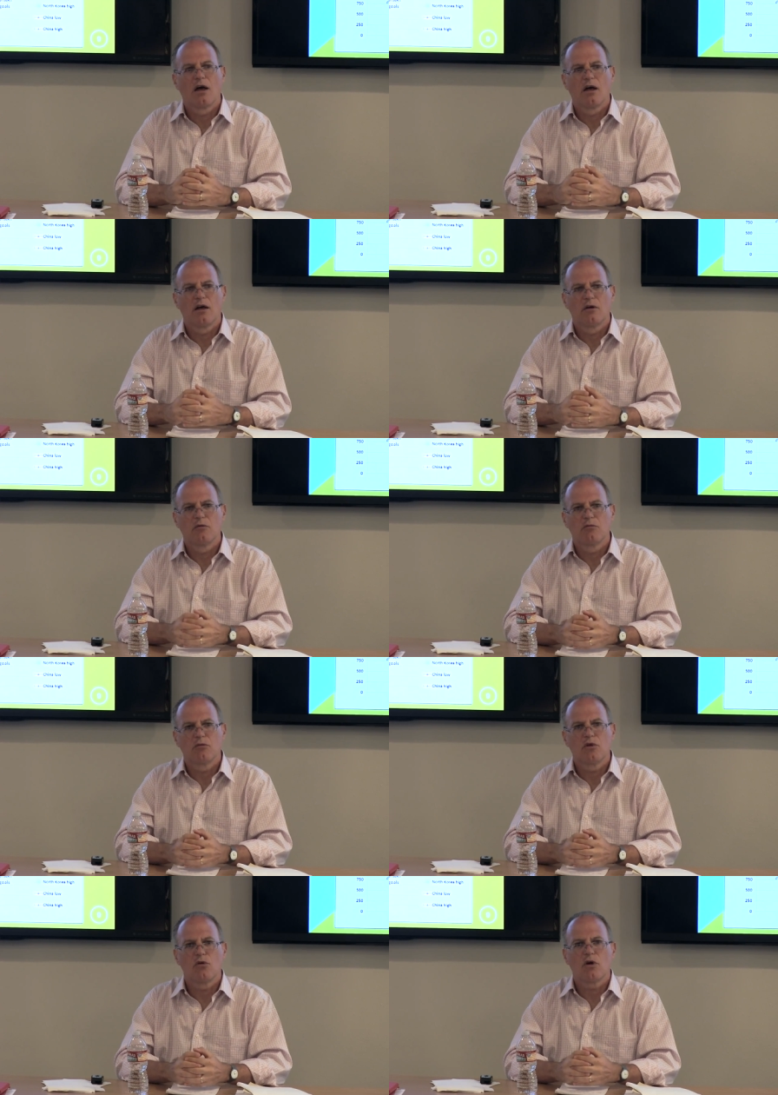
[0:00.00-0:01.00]
Uh,
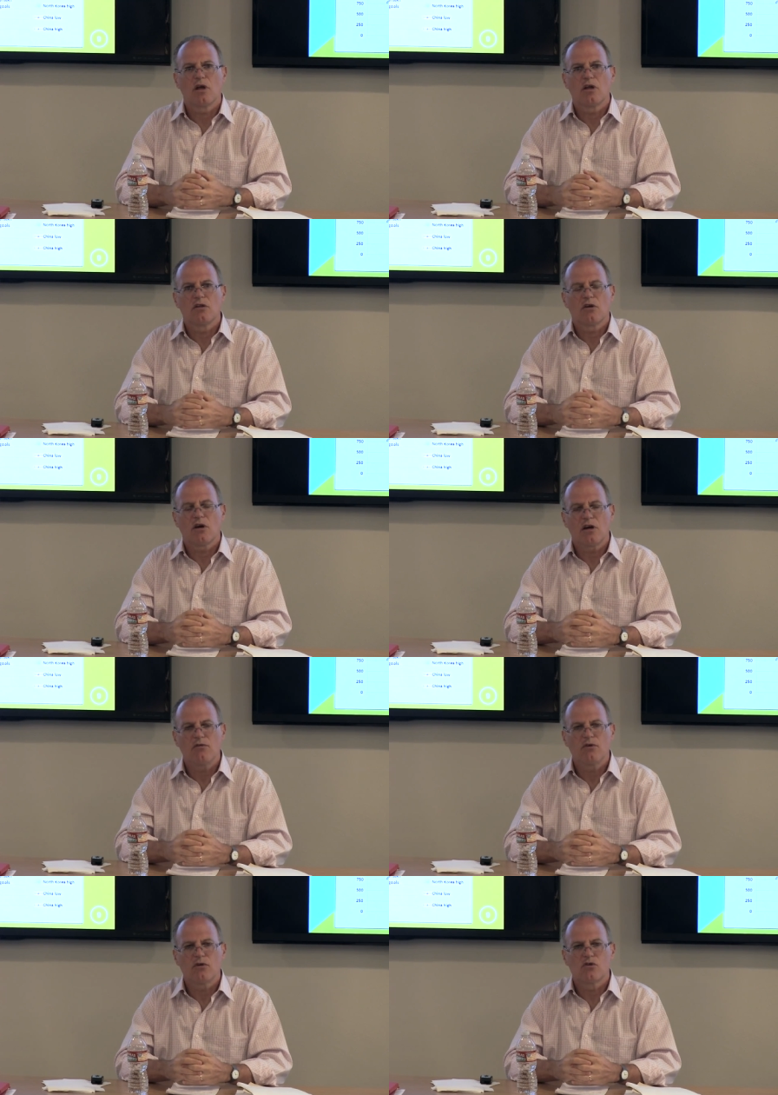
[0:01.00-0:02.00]
you know, in their
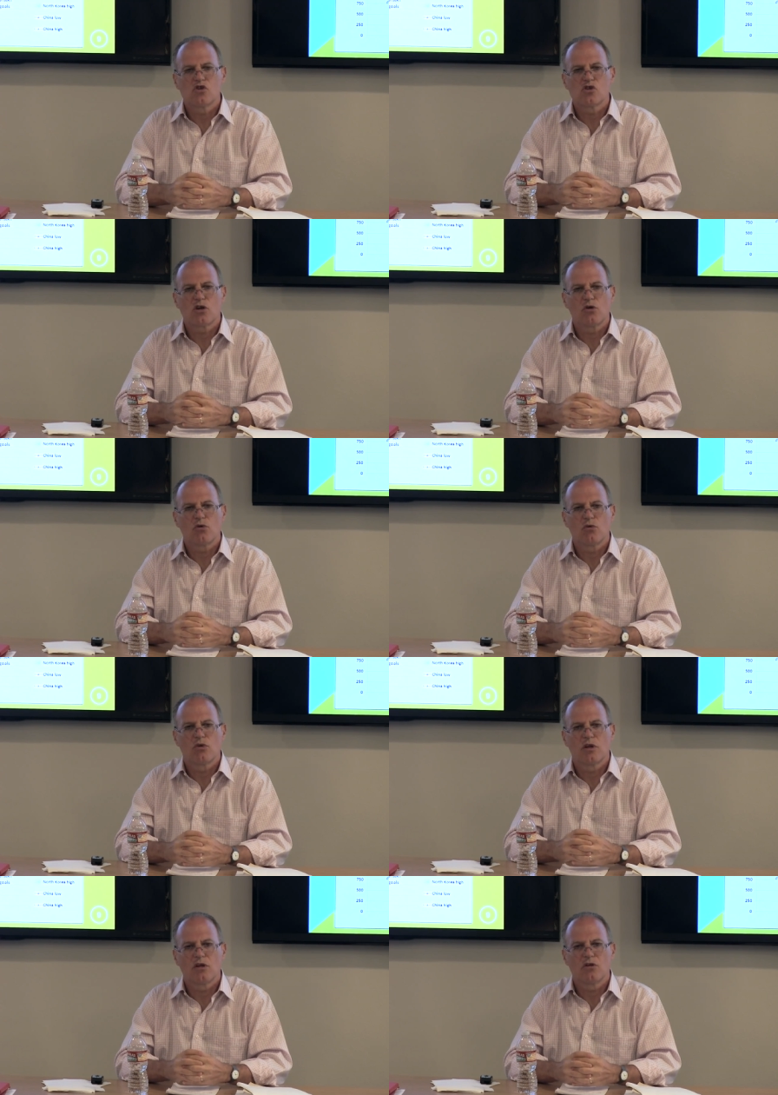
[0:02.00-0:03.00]
effort to show
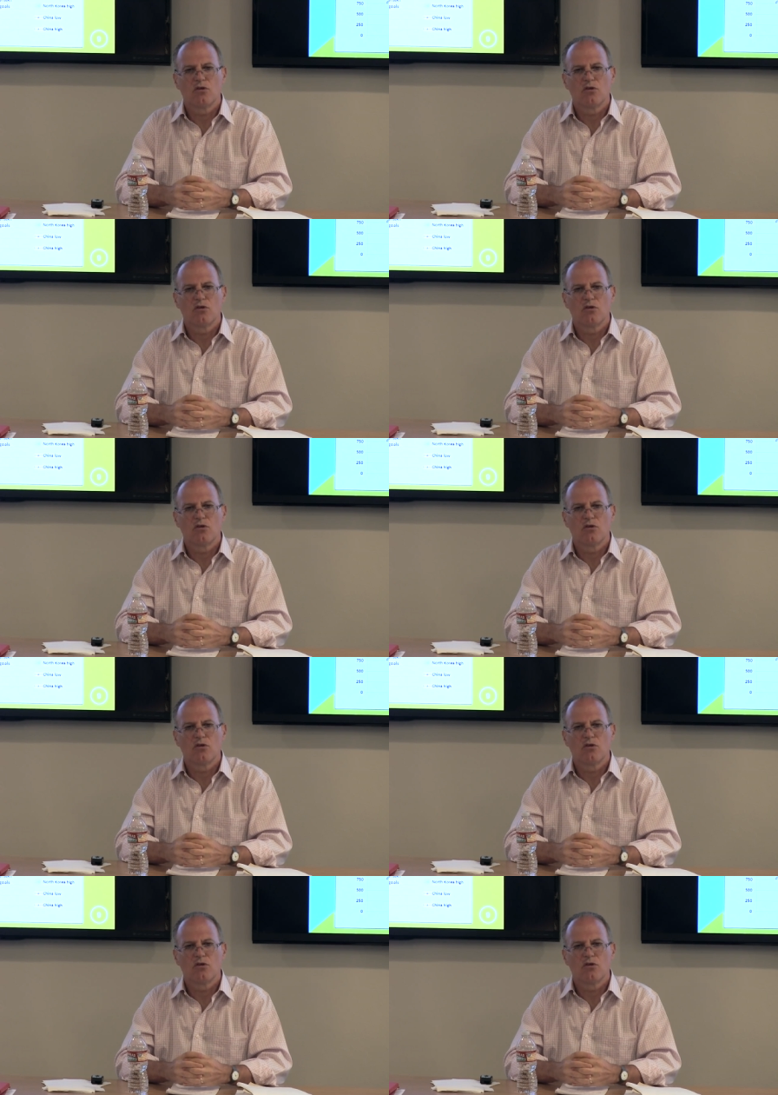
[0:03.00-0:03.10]
that